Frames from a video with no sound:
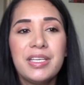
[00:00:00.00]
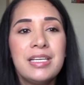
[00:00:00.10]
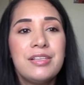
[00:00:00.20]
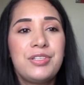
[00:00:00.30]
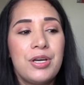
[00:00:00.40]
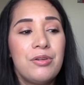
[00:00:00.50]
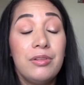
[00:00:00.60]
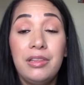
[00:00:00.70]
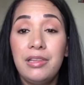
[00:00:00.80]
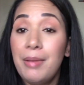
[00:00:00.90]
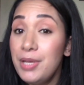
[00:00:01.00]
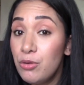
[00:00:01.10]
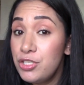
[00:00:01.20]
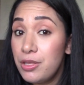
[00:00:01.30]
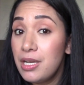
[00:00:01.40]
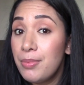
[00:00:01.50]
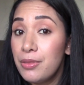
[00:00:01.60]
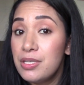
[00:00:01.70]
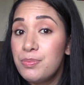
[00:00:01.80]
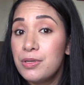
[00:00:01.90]
So let me know what you think
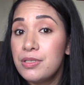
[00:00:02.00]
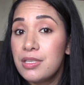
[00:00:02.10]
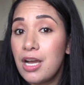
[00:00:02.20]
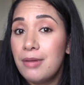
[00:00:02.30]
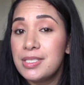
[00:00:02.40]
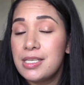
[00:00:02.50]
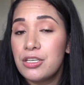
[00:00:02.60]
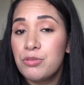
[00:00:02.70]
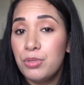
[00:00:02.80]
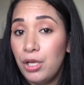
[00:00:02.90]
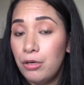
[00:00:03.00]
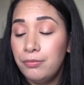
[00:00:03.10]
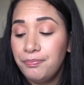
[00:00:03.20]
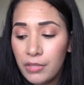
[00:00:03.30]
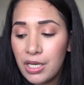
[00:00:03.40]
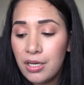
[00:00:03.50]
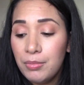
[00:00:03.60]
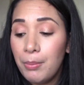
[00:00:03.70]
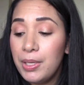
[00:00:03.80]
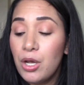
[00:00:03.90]
about these books in the comment section below.
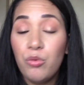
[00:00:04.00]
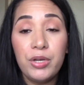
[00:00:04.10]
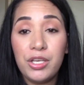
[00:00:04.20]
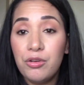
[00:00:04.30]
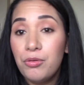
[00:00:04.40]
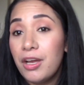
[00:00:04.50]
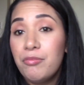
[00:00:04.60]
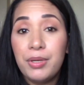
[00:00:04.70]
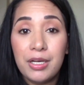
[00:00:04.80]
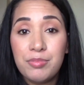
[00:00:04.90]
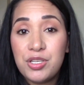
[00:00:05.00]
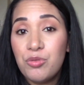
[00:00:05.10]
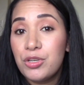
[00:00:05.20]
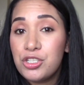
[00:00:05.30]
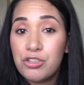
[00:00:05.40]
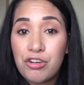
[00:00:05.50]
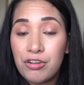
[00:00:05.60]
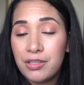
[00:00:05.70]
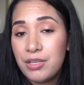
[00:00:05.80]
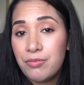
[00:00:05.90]
Let me know what you have been up to, what you're
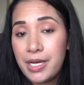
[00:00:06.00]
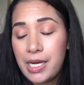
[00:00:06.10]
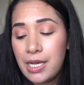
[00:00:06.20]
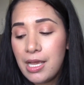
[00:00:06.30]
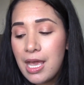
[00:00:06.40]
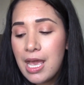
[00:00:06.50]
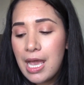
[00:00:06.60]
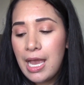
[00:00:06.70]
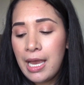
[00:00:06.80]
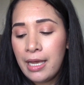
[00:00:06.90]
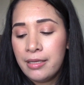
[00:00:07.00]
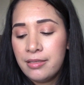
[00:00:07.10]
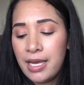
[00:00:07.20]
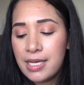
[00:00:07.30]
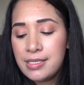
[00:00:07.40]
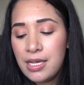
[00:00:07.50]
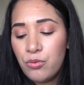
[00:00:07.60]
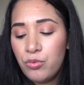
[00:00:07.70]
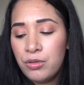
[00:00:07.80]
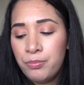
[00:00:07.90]
currently reading, and like I
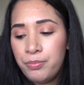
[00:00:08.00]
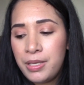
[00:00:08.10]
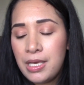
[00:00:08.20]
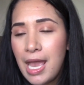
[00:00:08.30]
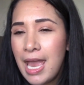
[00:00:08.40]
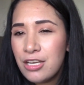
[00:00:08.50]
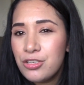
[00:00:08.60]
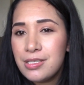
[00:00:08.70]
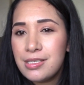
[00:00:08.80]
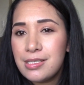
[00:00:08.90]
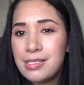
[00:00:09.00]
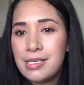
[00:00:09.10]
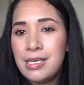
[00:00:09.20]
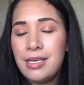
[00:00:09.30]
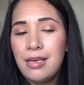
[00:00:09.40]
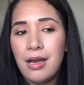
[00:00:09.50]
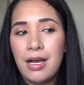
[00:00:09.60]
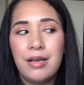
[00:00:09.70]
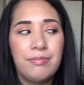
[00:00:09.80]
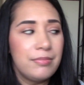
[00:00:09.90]
said, we'll be anxious to see
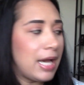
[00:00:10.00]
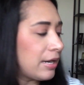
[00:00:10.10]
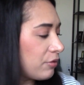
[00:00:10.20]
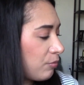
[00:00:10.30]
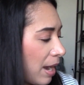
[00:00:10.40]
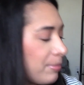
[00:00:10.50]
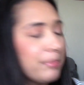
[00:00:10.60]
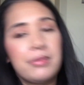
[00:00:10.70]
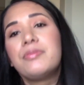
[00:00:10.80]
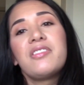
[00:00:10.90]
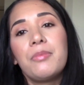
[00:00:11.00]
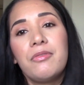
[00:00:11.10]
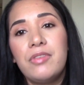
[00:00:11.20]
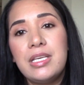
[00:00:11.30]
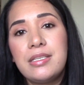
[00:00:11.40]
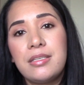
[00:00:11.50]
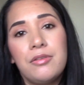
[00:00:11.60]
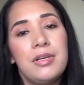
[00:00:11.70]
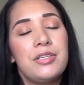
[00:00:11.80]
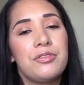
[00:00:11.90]
kind of the wrap up of some of these
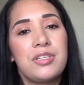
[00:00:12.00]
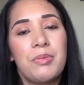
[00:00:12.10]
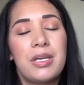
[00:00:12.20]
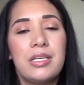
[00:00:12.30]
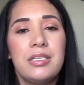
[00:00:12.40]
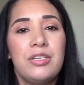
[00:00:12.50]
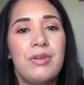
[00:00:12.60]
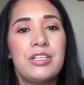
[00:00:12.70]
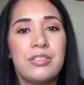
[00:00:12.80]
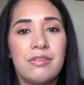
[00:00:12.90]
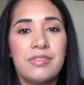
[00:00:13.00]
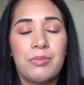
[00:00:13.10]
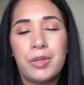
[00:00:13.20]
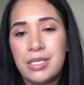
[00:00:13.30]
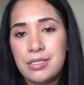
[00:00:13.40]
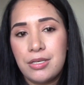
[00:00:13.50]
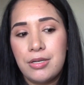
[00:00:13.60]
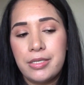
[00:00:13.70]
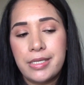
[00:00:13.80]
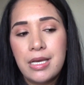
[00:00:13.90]
series or some of the continuations of some of these
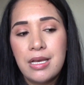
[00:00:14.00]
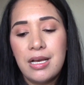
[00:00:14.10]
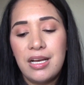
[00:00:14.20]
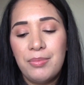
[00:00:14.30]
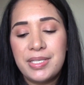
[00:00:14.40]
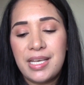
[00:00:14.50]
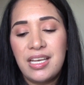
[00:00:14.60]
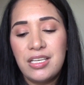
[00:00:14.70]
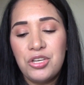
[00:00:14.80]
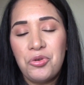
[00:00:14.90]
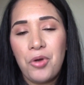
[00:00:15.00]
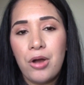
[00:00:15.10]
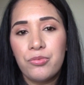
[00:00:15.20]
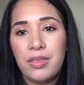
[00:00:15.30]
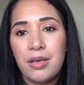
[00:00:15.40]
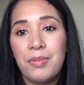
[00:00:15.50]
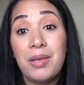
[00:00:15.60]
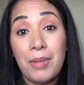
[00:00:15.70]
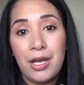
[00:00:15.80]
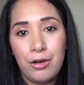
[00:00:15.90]
series as I continue on with them
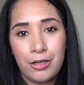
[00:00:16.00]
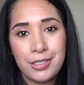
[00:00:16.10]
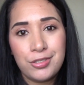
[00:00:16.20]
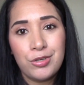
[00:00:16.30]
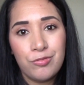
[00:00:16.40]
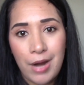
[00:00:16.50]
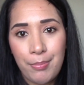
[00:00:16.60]
in my August wrap